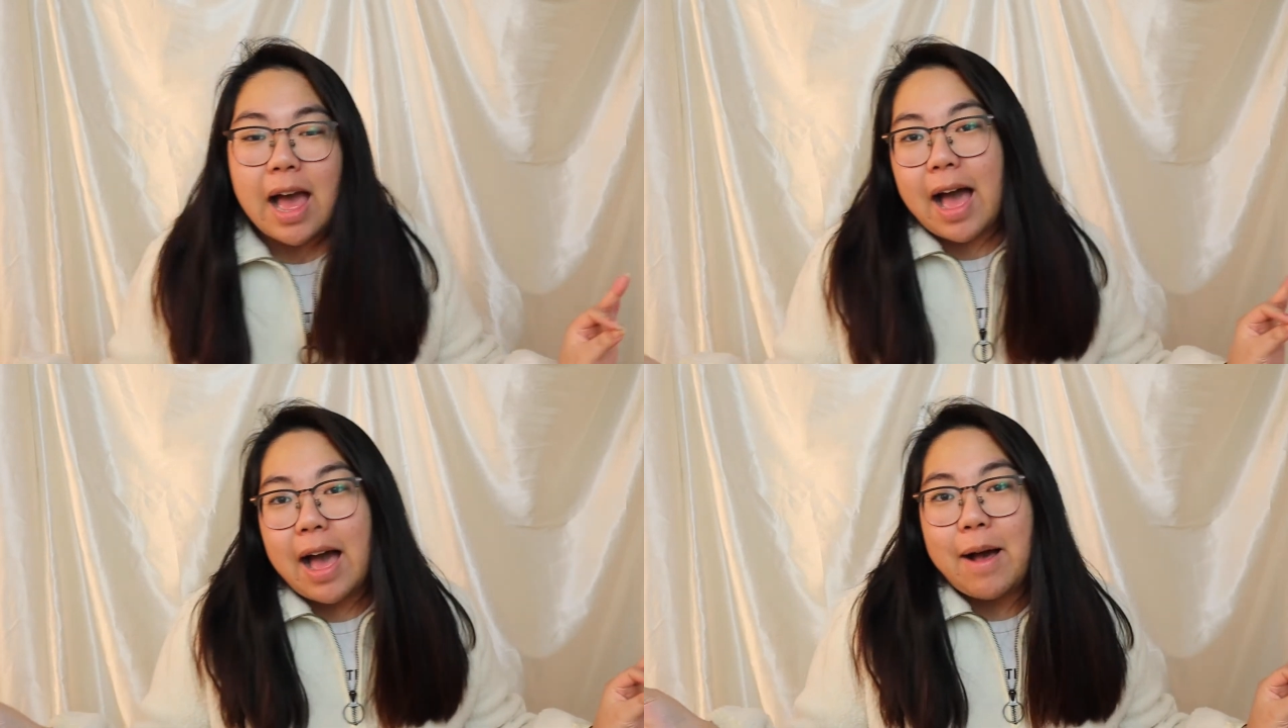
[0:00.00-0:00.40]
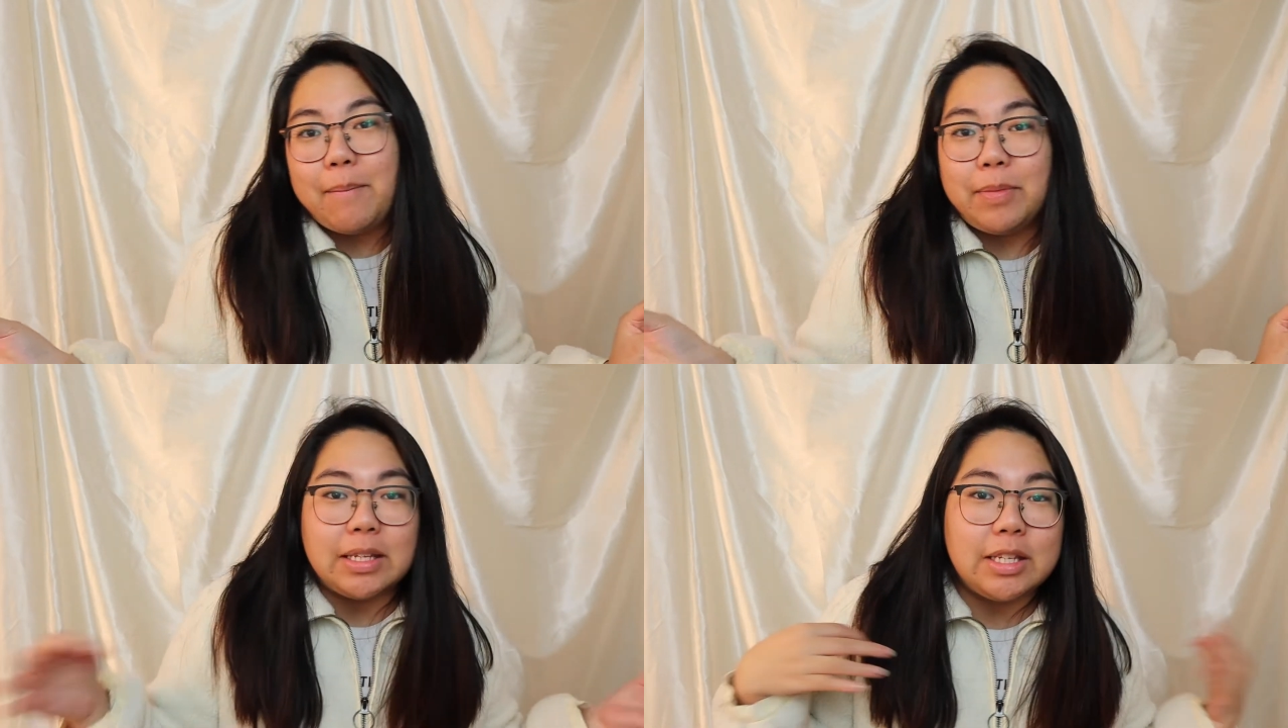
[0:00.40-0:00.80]

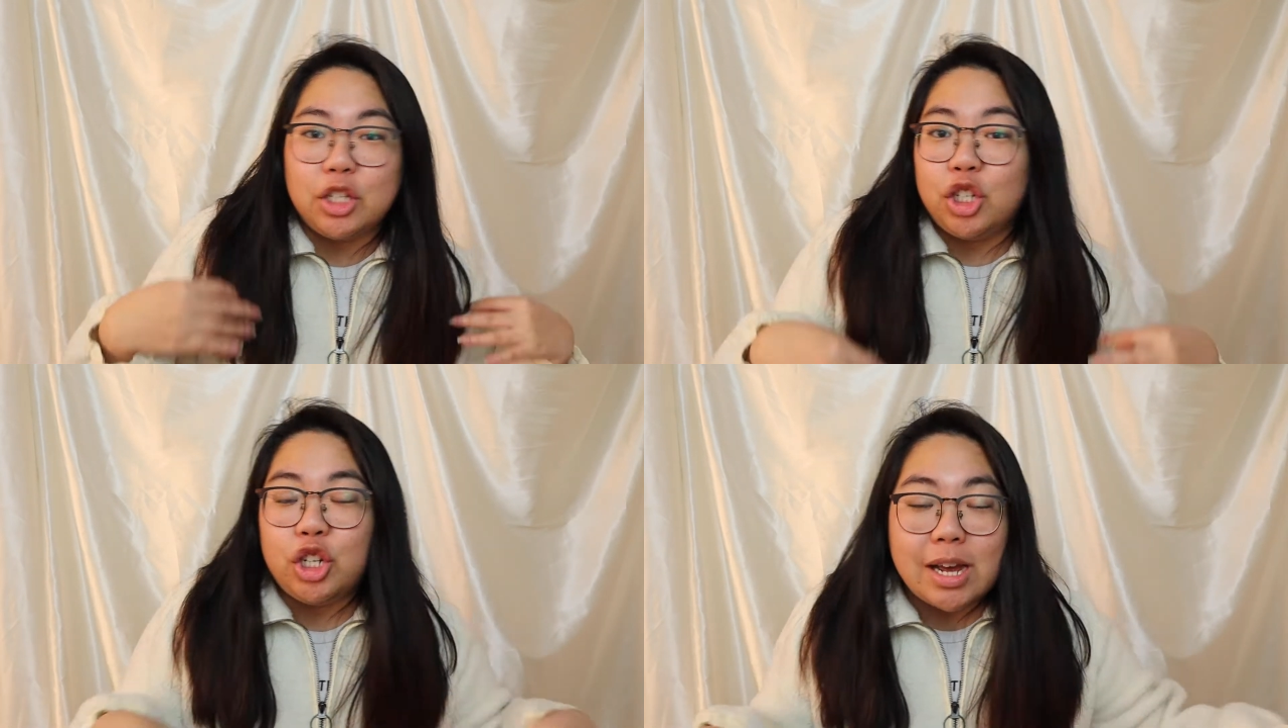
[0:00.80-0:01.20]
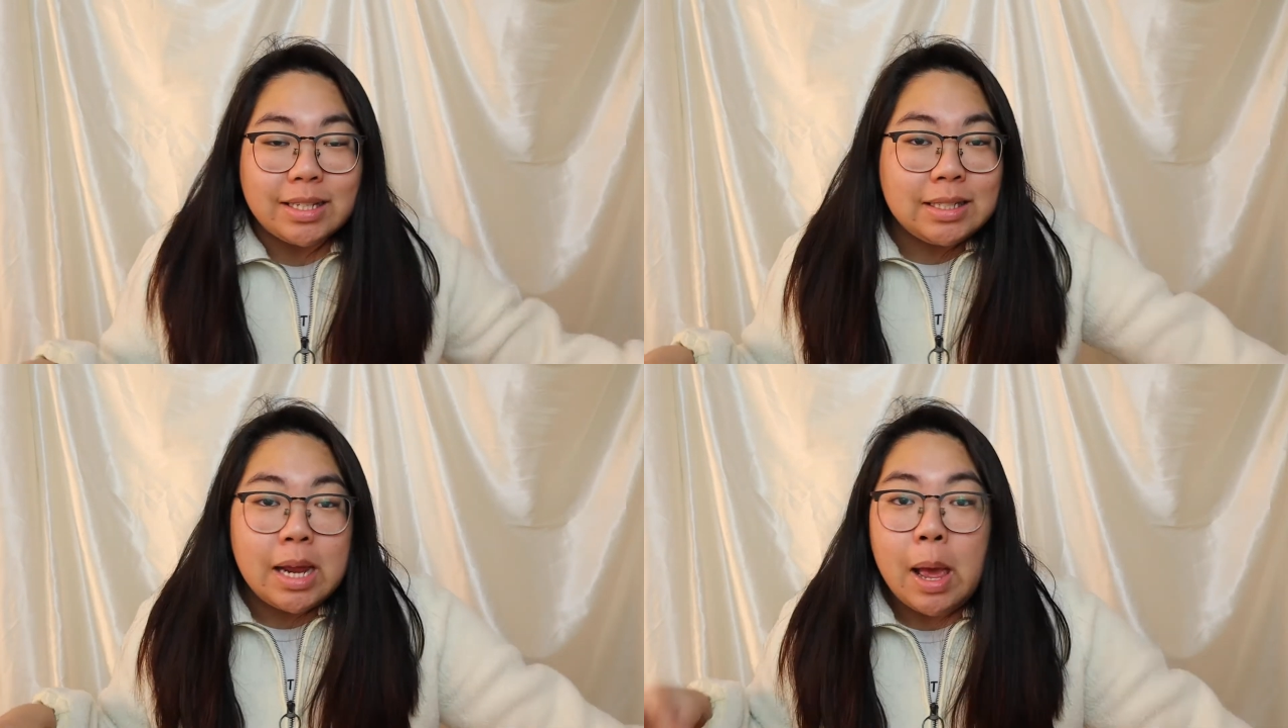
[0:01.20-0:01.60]
This is
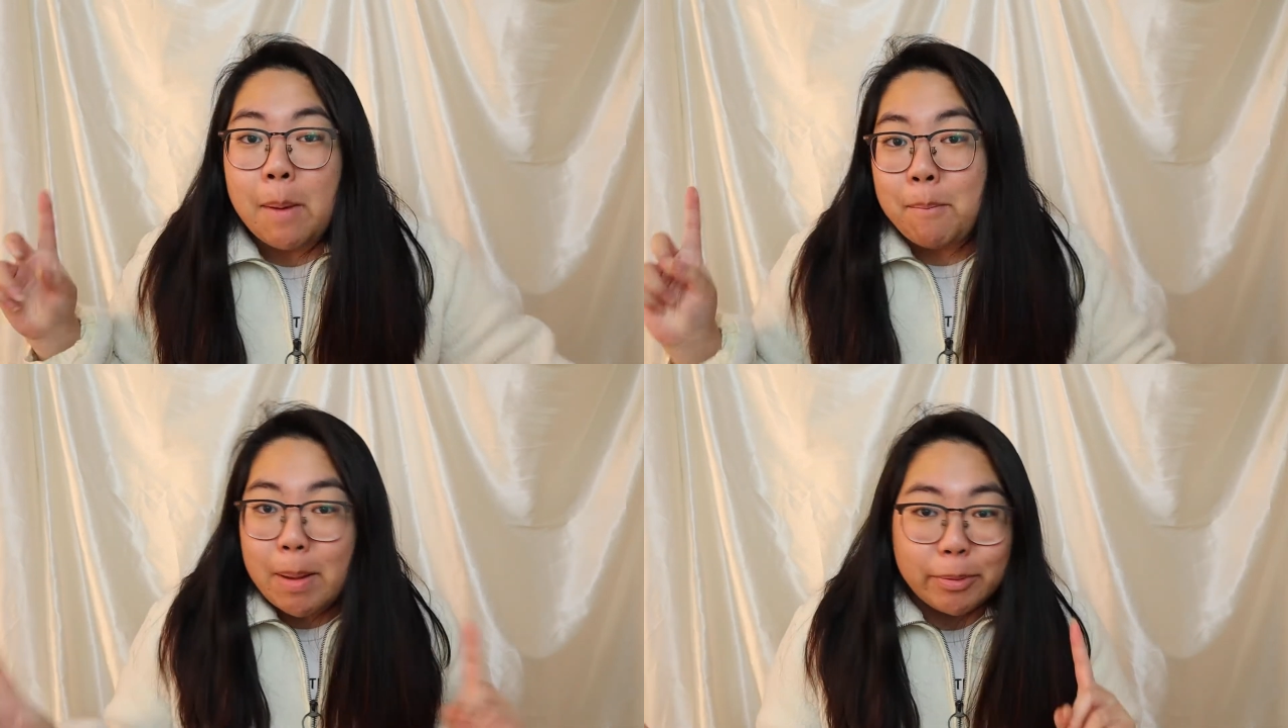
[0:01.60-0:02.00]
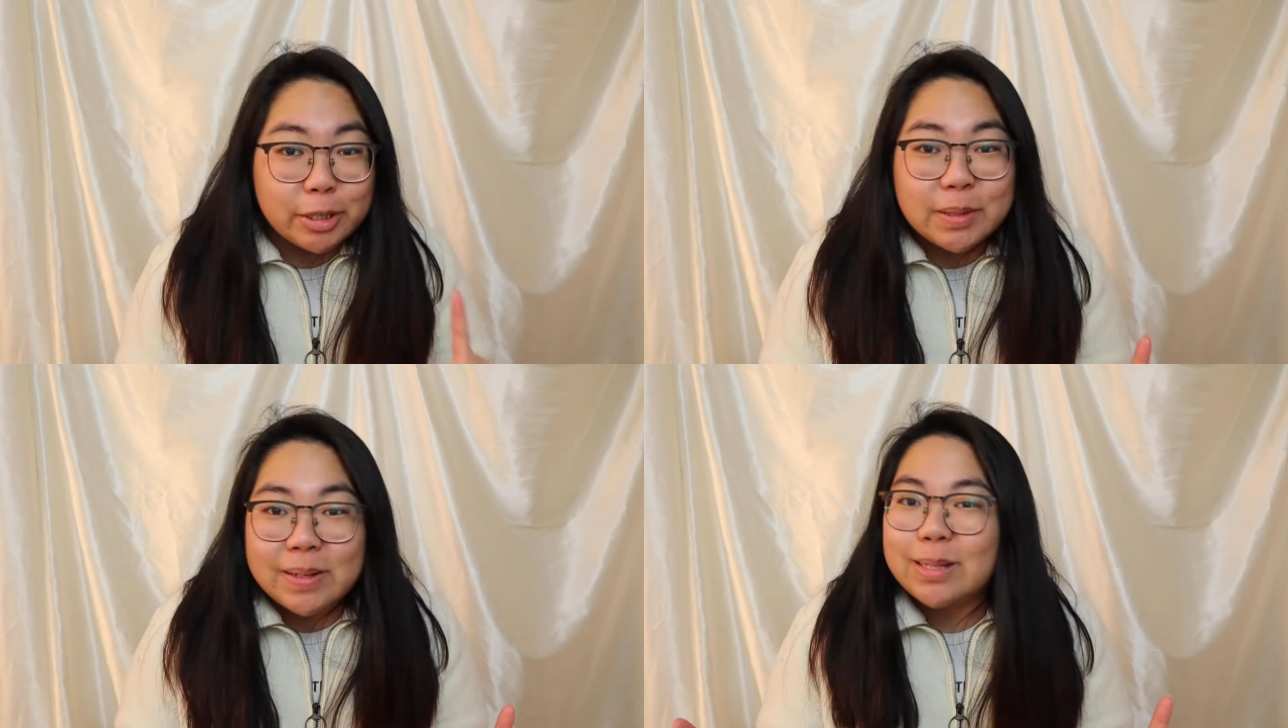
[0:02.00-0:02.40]
just my
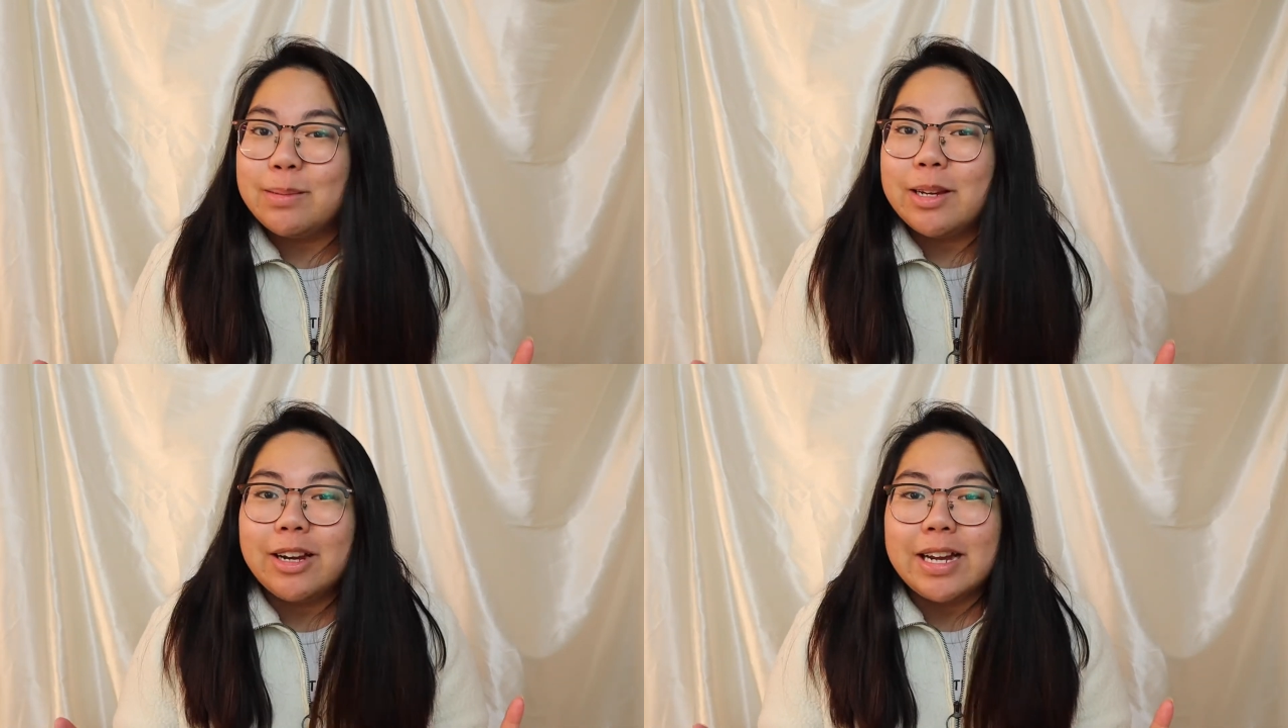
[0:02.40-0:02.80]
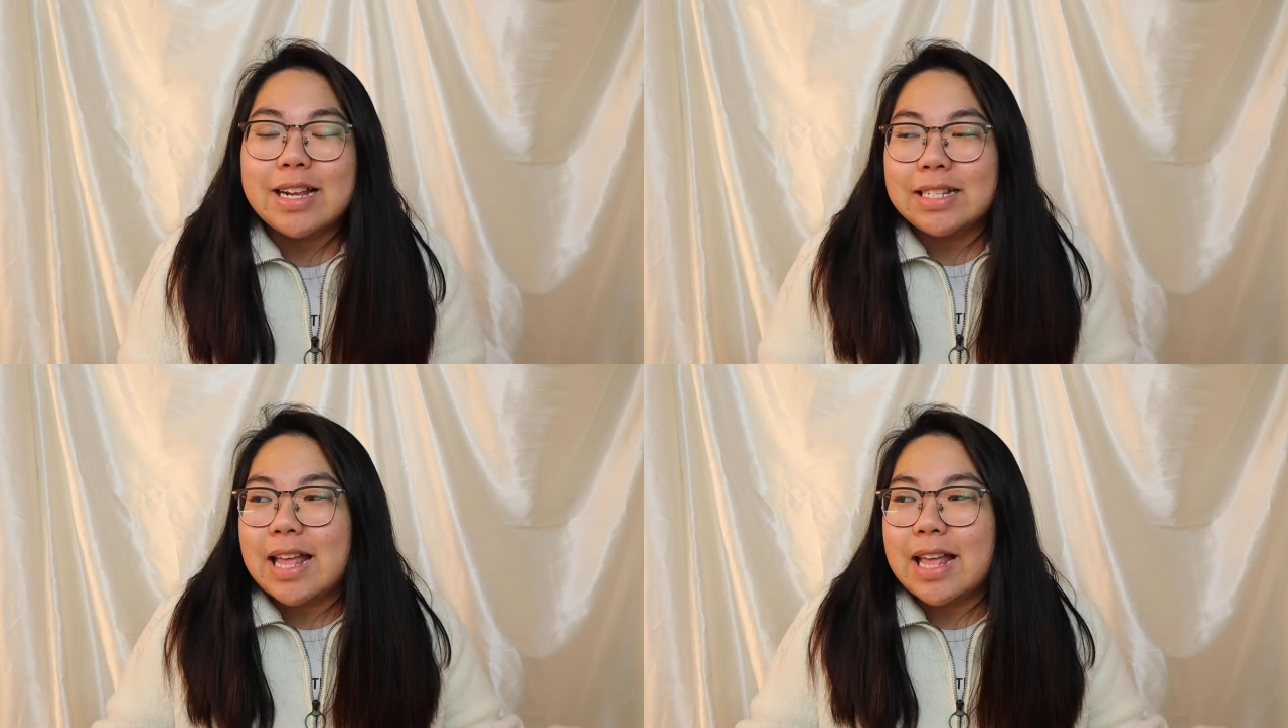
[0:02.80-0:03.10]
personal experience,